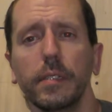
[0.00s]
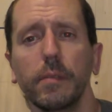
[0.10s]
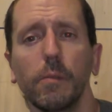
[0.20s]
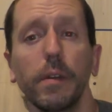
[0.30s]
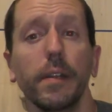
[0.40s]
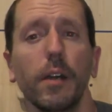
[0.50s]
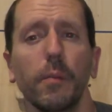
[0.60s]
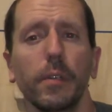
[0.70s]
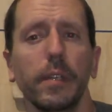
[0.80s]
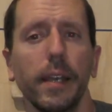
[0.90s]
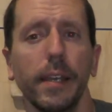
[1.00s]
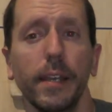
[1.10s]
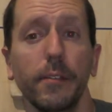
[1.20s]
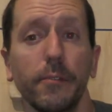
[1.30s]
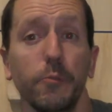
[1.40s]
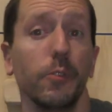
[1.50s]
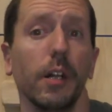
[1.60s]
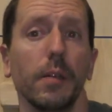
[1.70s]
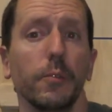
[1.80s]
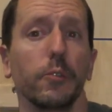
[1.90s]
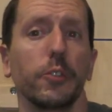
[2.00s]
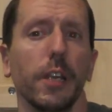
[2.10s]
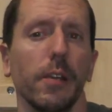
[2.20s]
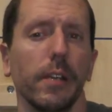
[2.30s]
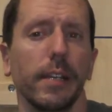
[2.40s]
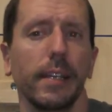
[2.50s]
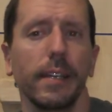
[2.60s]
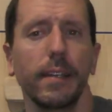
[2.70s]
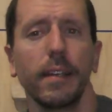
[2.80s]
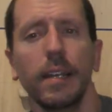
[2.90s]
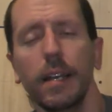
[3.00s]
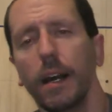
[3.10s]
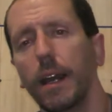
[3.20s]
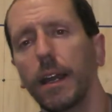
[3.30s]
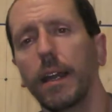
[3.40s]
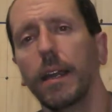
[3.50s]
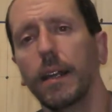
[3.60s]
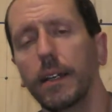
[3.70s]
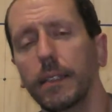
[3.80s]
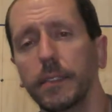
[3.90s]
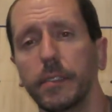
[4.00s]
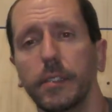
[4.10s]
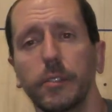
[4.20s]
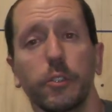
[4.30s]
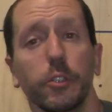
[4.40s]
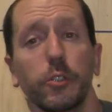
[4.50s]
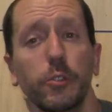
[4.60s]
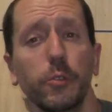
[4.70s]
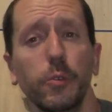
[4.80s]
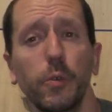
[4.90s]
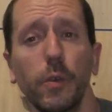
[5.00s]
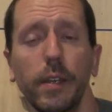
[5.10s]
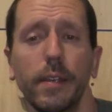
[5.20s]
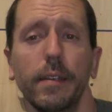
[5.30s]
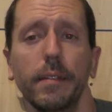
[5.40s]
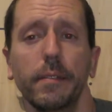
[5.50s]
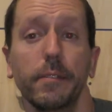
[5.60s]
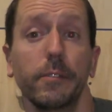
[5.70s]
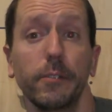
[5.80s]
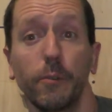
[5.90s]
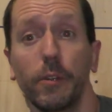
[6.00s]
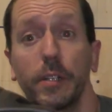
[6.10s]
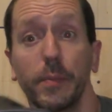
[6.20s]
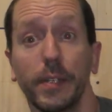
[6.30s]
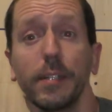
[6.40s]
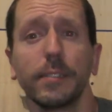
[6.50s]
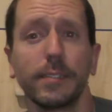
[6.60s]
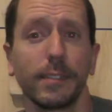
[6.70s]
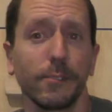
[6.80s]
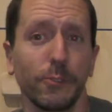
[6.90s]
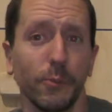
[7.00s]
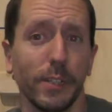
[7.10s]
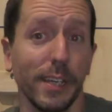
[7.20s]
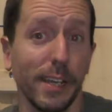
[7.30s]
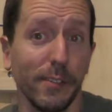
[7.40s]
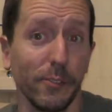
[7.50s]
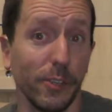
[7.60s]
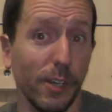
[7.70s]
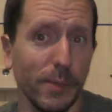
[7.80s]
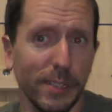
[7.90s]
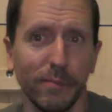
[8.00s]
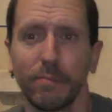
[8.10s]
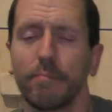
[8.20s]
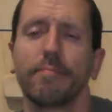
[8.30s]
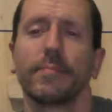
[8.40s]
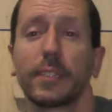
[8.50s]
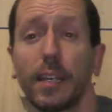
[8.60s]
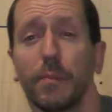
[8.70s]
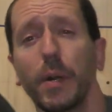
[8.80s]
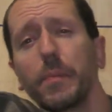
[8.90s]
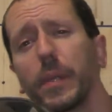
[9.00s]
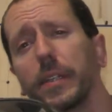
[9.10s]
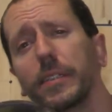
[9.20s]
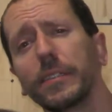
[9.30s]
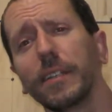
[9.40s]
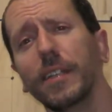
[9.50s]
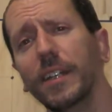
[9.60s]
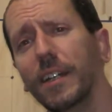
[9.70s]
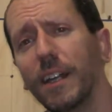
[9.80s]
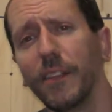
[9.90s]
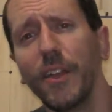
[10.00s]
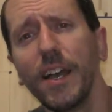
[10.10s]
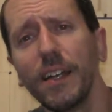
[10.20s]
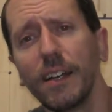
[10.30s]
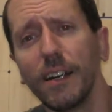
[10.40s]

it one helmet and two climbers sharing it? Is it just you, and you don't want anybody else sticking their sweaty head in your helmet? It's kind of my place on that.